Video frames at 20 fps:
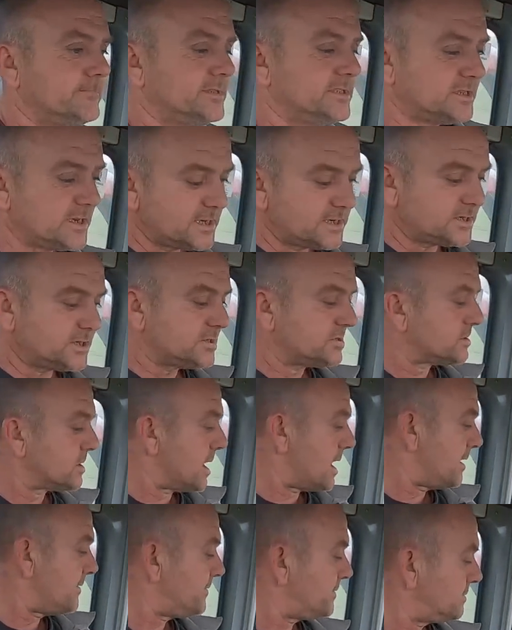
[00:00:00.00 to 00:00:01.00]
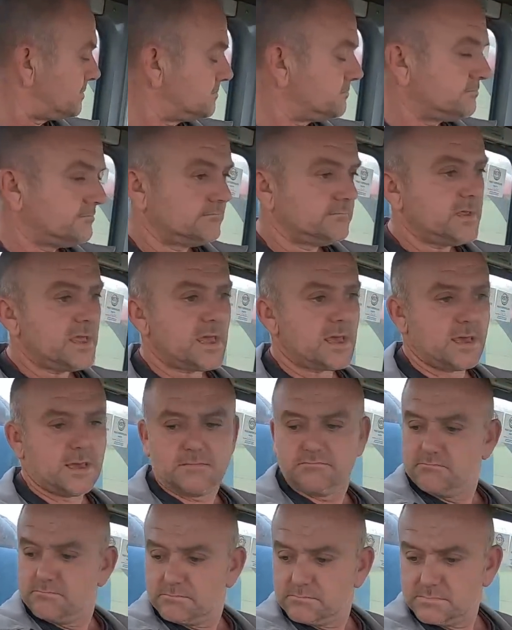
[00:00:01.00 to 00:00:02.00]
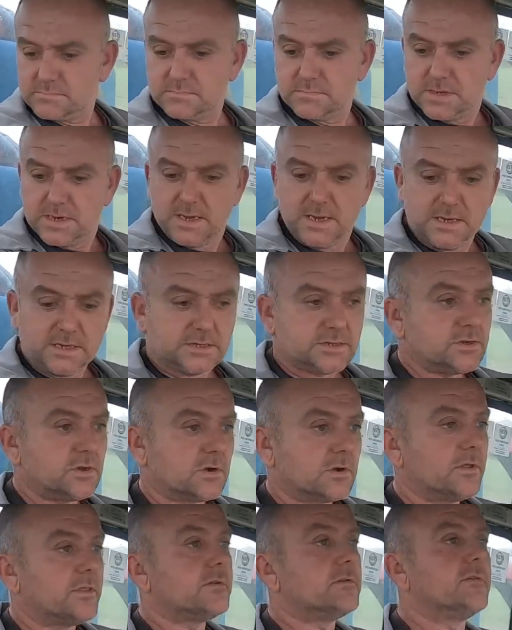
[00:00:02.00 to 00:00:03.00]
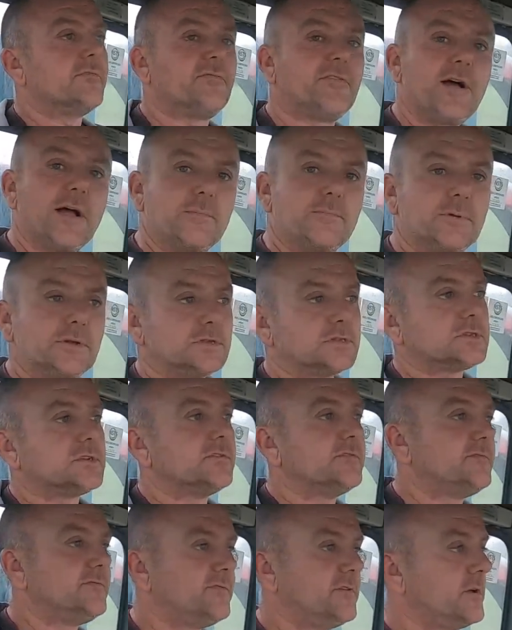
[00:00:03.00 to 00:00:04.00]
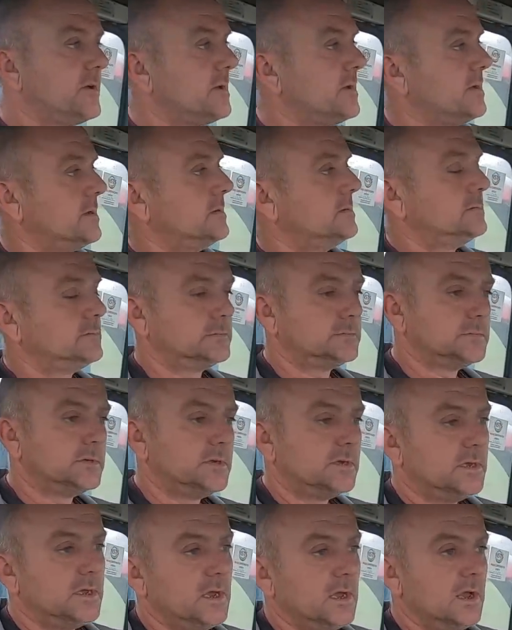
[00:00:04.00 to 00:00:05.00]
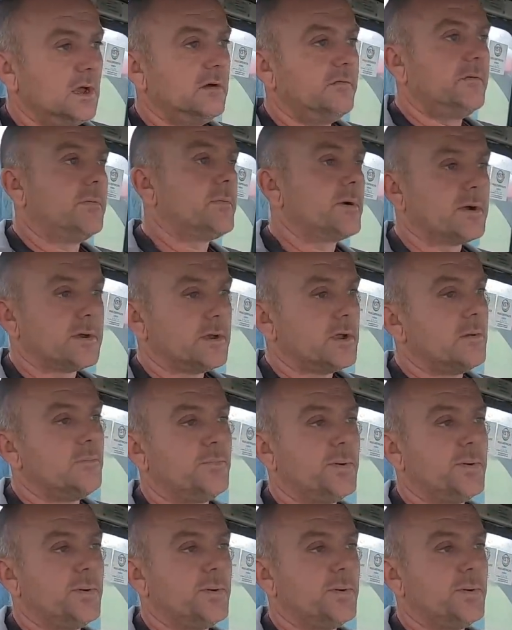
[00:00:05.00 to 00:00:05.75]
it's nice to drive. Yeah. It's not got the refinements of a brand new